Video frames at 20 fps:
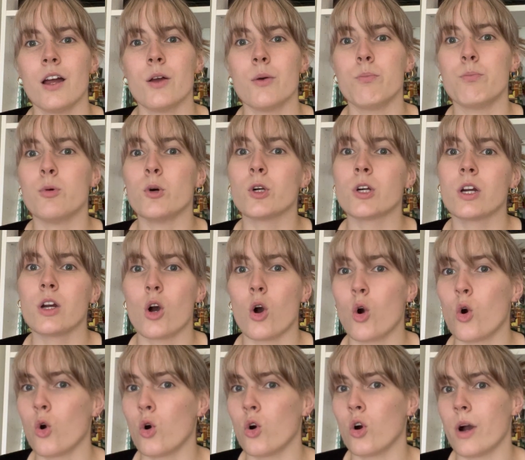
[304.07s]
book
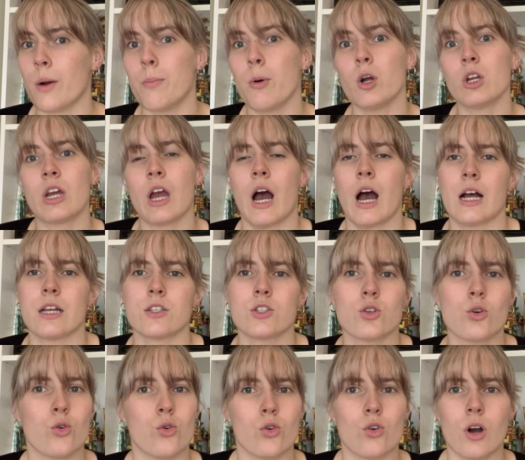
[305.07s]
or a podcast
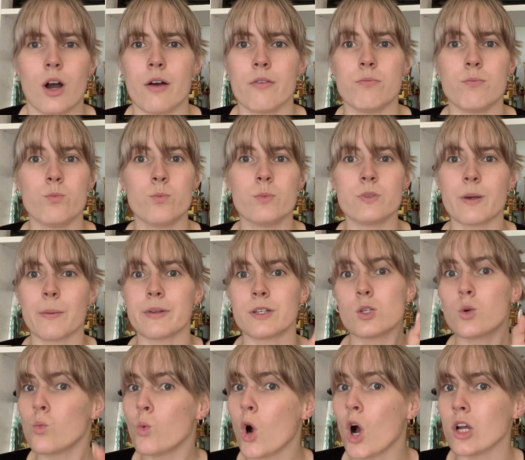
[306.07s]
or something
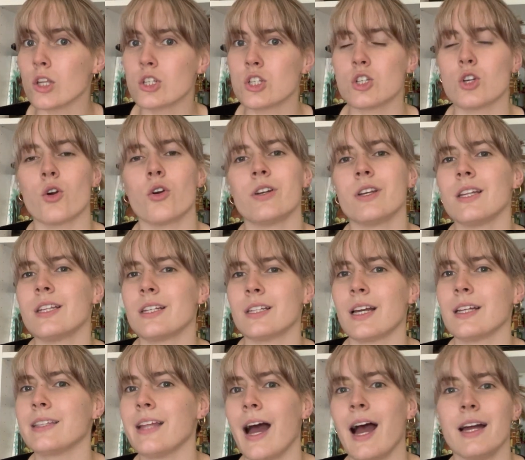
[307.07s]
to watch or anything
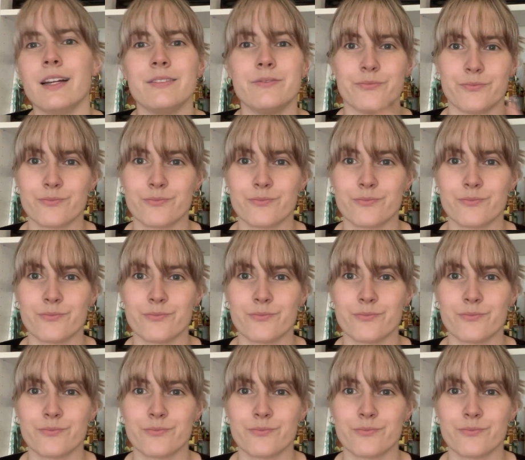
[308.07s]
like that,